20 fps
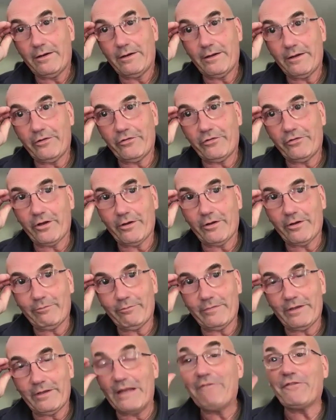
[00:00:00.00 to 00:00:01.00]
is an
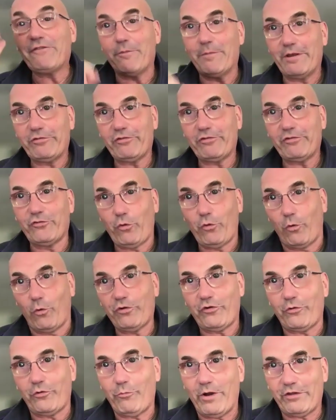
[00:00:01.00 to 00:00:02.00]
infamous
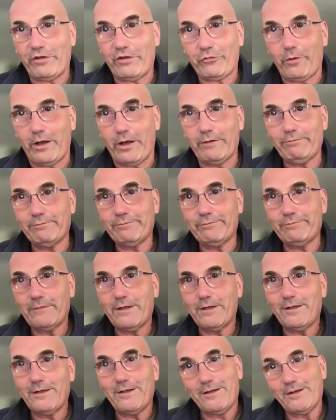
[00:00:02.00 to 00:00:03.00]
Georgian restaurant
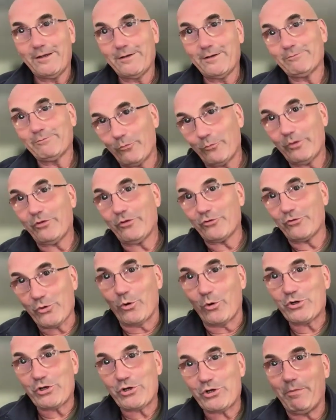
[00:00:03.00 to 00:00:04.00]
with the
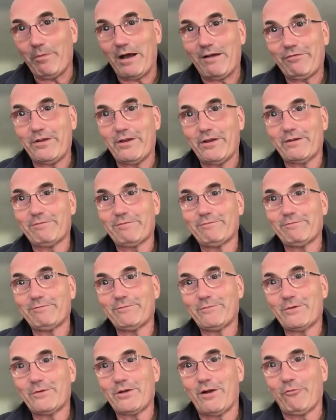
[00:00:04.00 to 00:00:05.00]
Georgian mafia
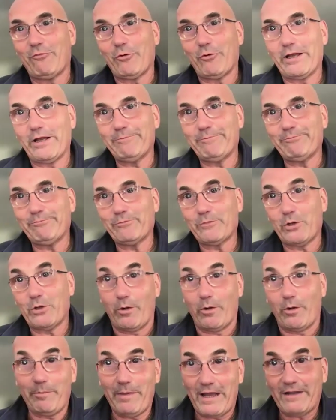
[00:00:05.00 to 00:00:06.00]
covering it,
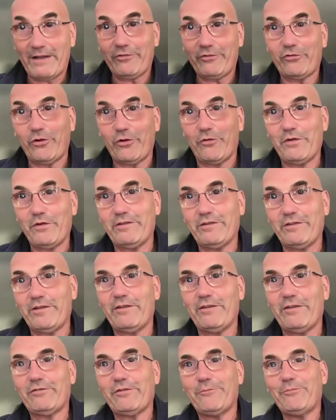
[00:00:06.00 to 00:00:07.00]
going back to Soviet
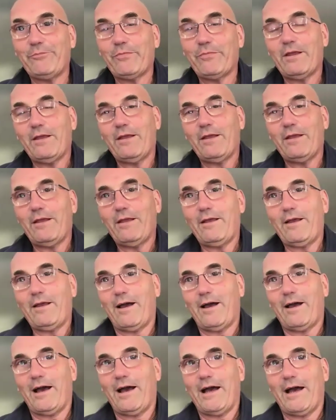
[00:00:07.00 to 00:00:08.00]
days.
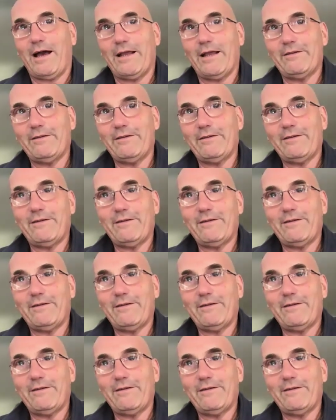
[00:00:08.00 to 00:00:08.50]
On